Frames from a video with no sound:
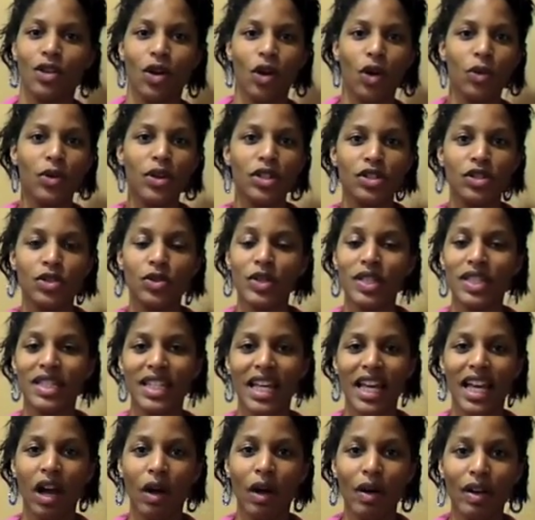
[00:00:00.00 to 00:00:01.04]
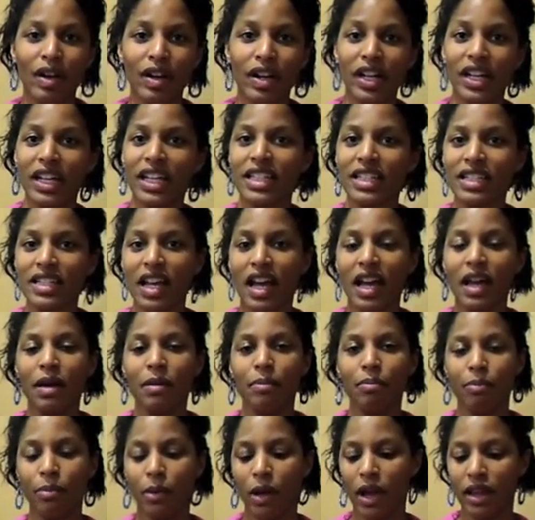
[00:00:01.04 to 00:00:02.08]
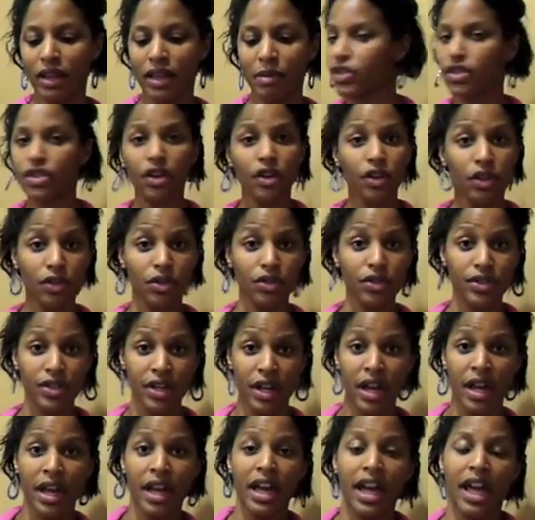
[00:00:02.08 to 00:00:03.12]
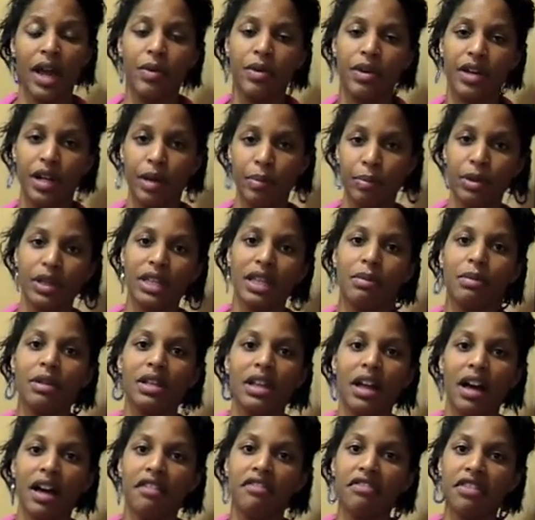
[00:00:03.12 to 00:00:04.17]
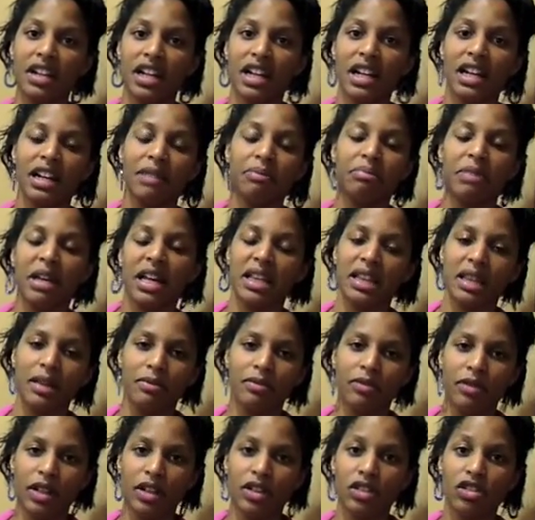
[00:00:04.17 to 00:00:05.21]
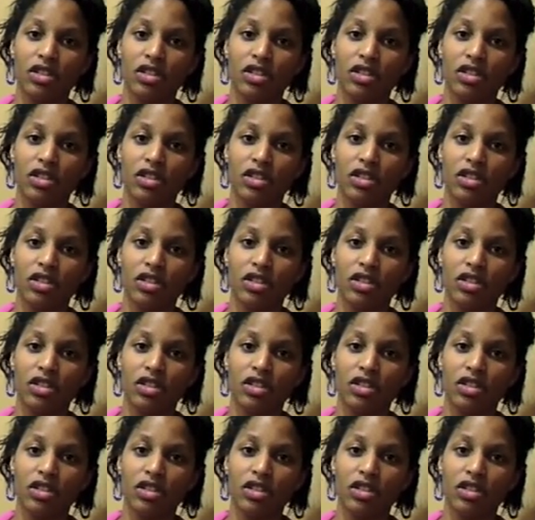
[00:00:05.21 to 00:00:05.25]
All we do is take our cookies, cut them in circles, and we're going to put them in the oven and bake them in